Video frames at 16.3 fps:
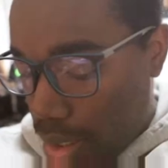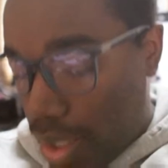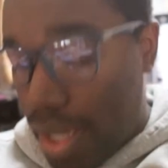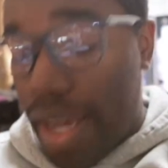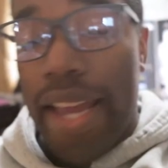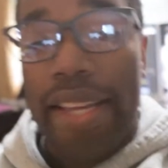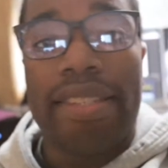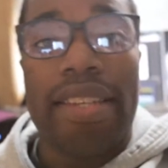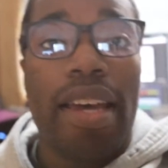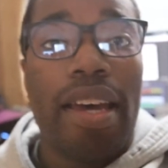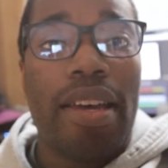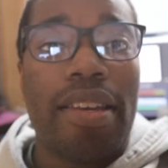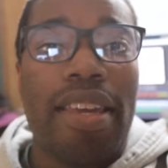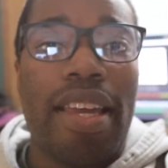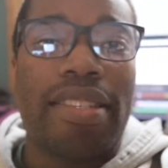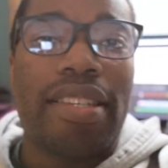yes,
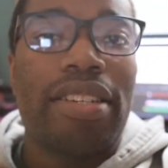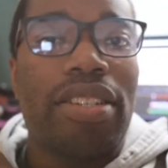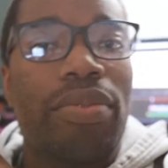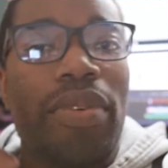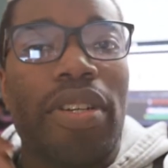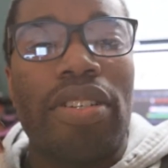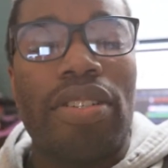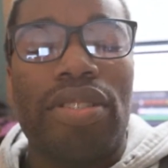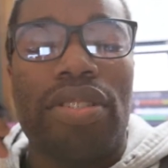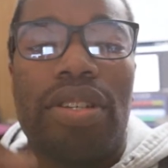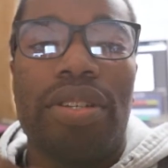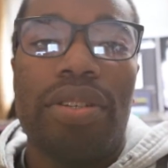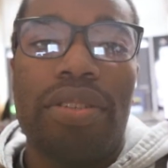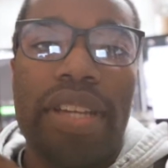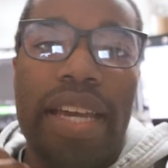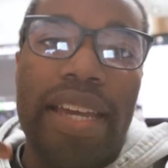uh, yes, I just wanted to show
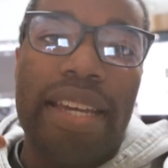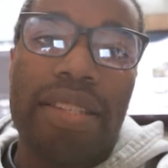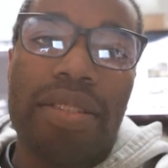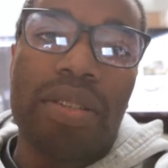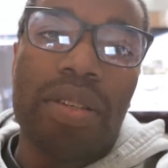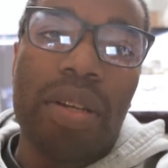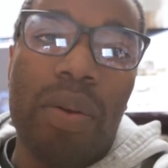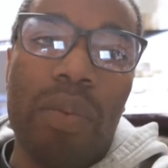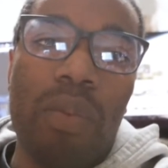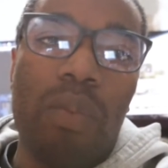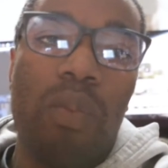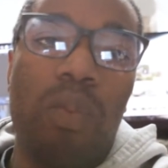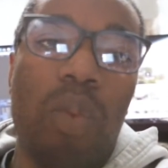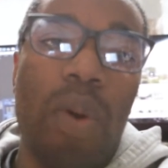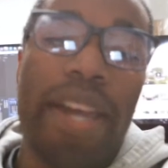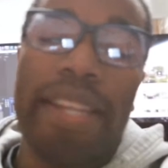you guys
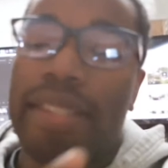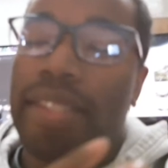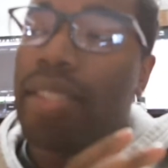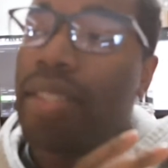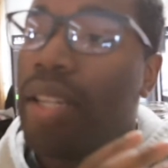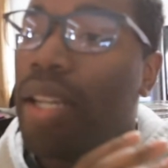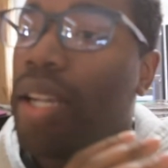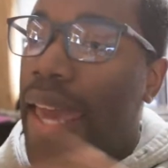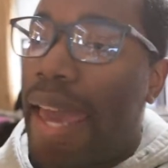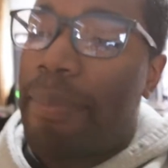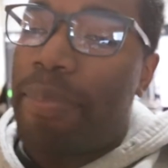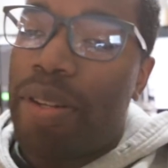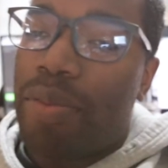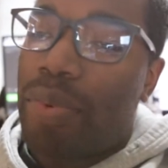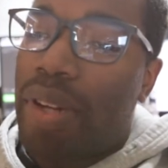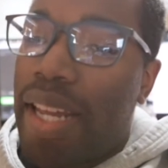what
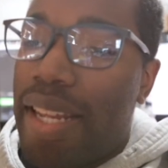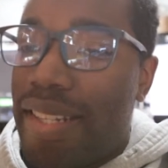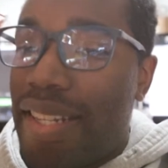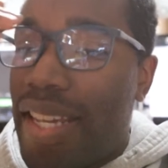happened, what I